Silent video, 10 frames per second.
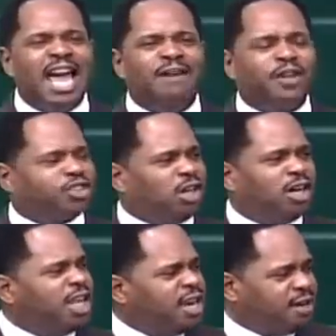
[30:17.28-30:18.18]
never to
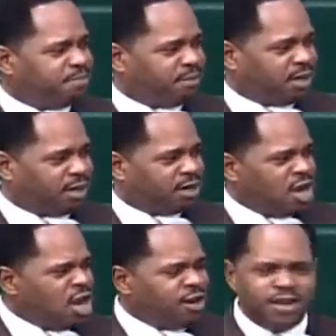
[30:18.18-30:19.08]
leave me,
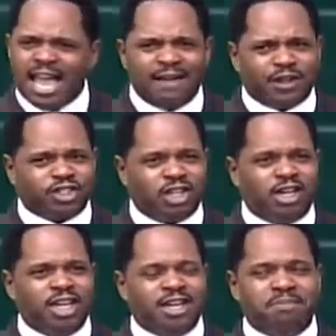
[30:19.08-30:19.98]
never to
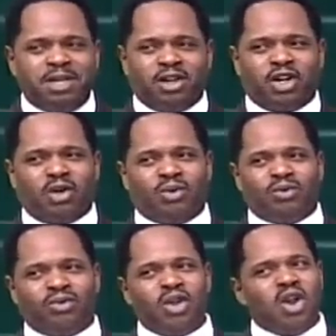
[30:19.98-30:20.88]
leave me
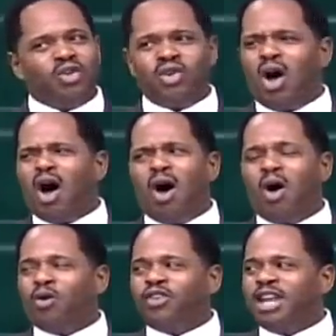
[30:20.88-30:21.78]
alone.
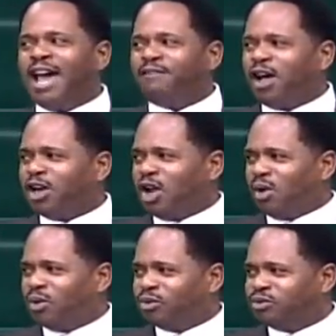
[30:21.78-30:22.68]
No, never
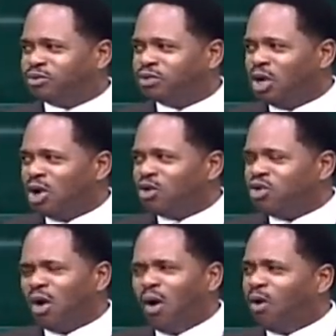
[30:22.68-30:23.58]
alone.
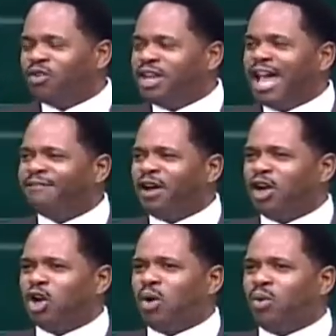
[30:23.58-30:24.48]
No, never
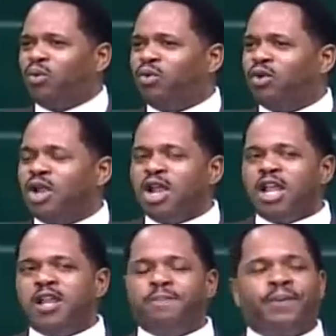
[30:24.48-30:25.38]
alone.
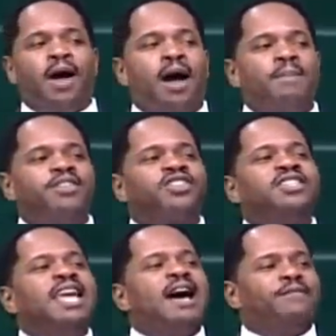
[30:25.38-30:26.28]
He
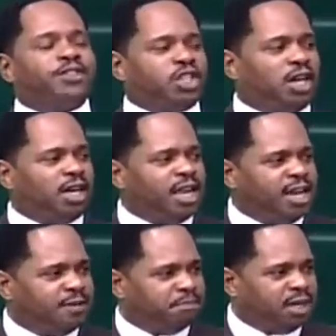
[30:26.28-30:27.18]
promised never to
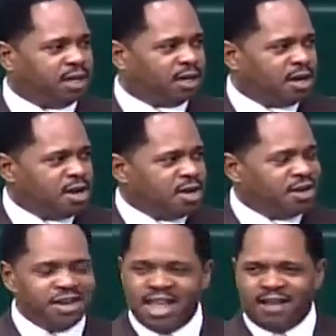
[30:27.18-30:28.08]
leave me,
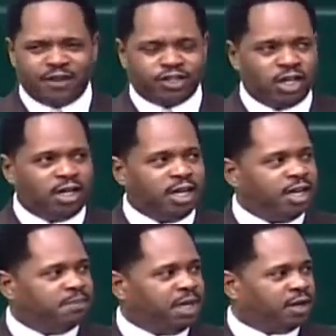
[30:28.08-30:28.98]
never to
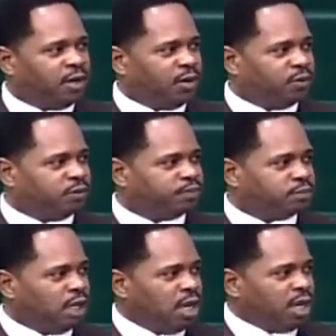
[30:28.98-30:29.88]
leave me
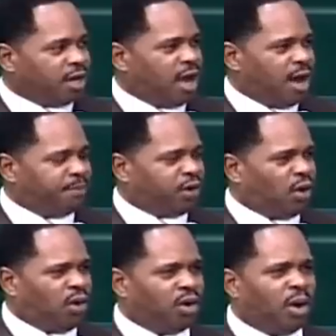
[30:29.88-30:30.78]
alone. And I'm
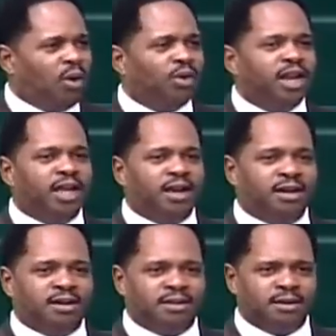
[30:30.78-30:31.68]
going on
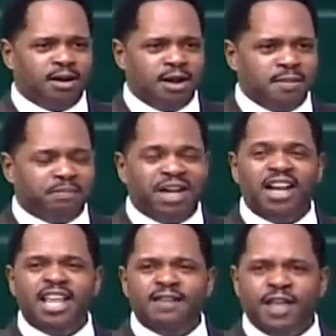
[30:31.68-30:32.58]
in
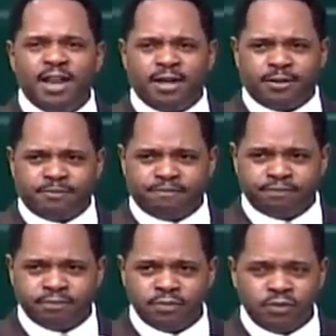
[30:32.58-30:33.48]
believing in him.
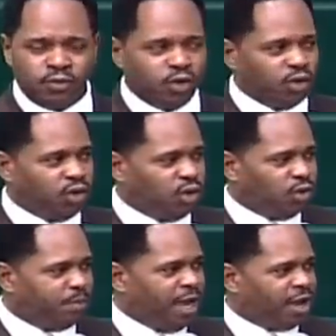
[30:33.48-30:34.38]

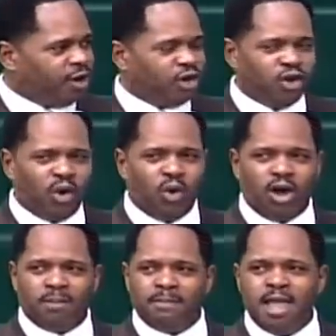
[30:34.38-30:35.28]
You better
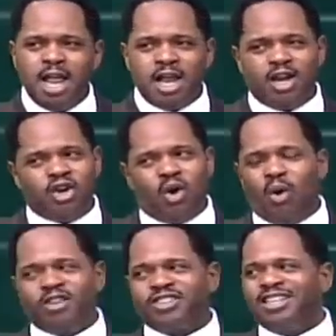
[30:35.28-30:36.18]
know him and
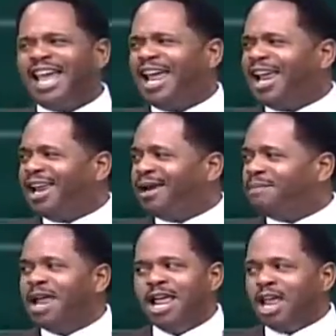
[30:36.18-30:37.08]
know his
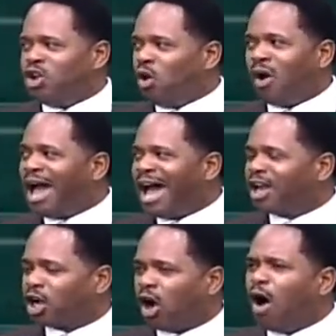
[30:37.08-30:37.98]
name and know
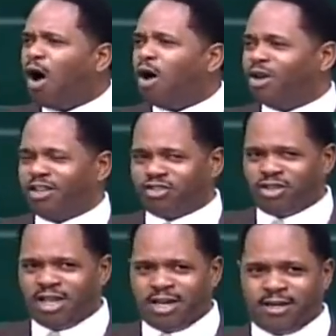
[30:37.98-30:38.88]
how to call his
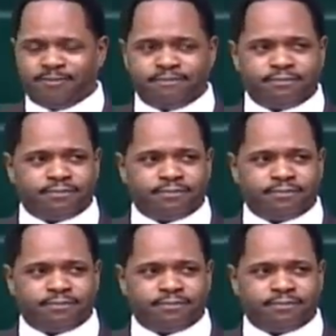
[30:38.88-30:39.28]
name.